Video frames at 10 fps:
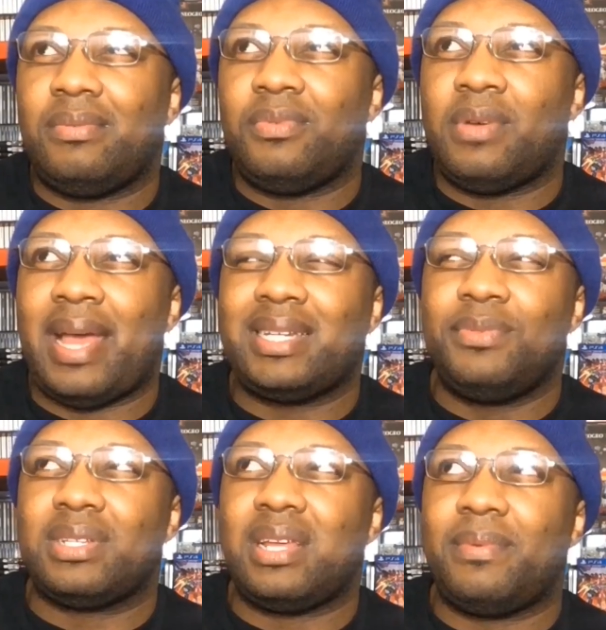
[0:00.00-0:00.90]
well, actually,
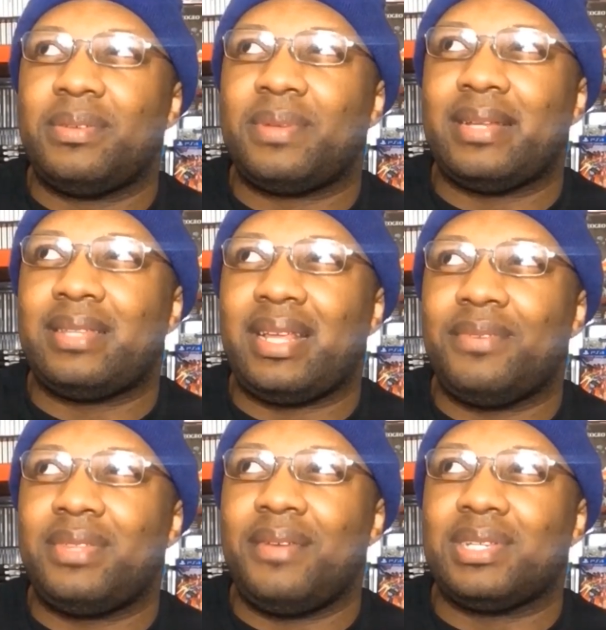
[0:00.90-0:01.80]
it was a couple. It was I
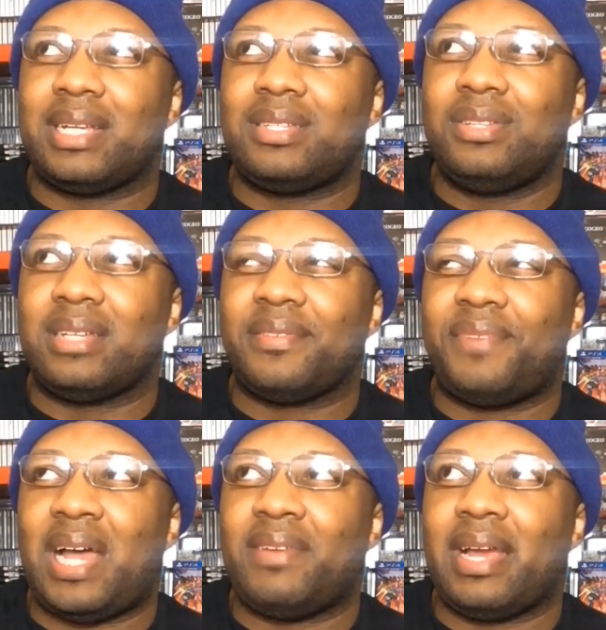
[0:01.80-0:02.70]
think, it was like
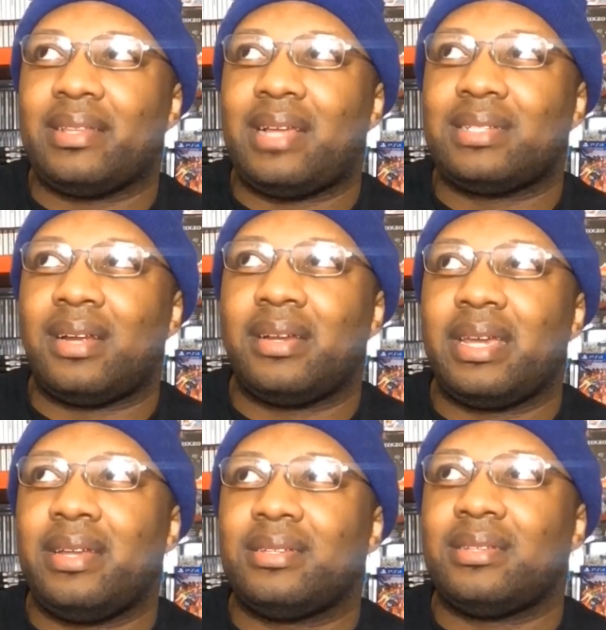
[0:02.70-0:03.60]
2005. I got I started
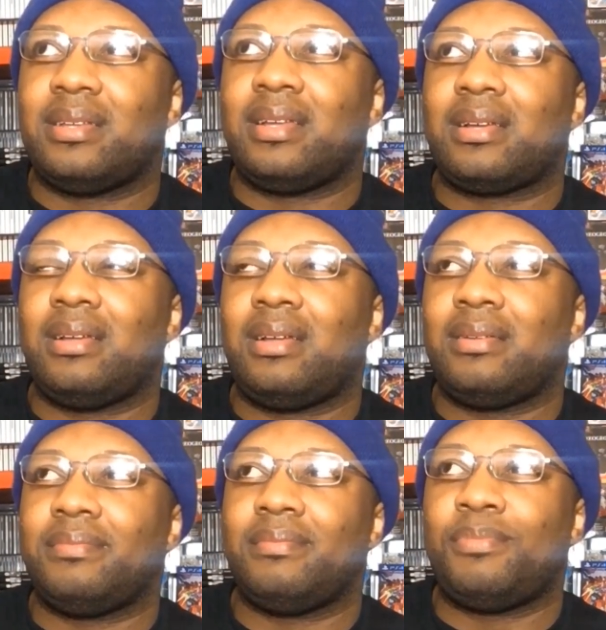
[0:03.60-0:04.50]
get into uh,
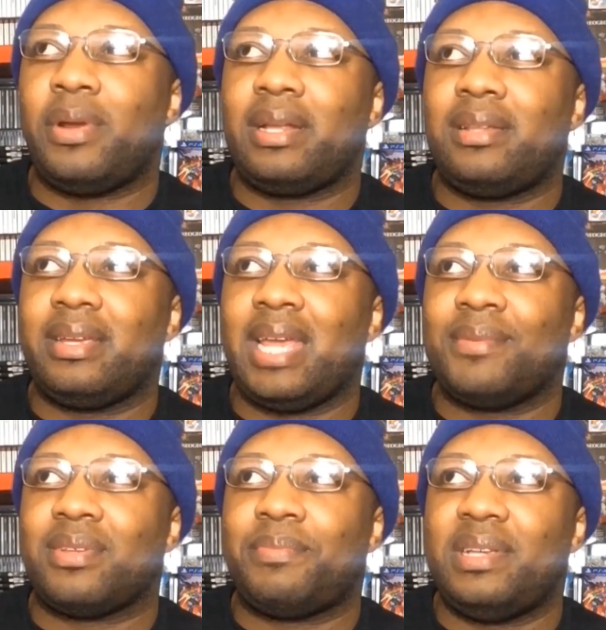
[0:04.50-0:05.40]
uh point and click
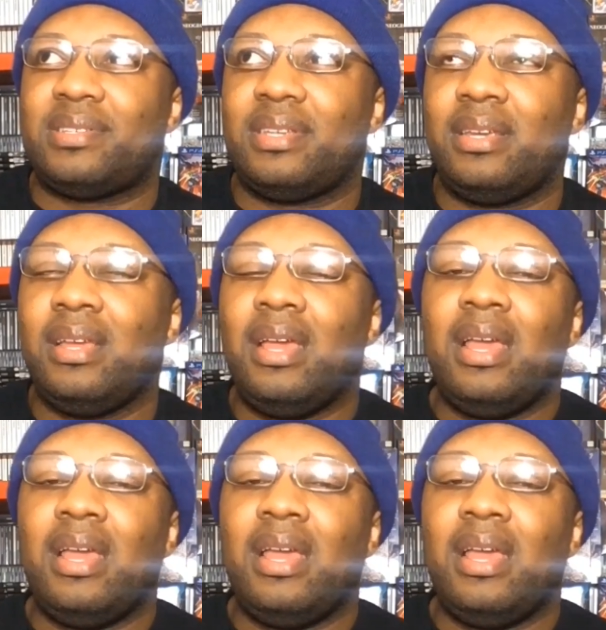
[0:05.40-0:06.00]
games on PC.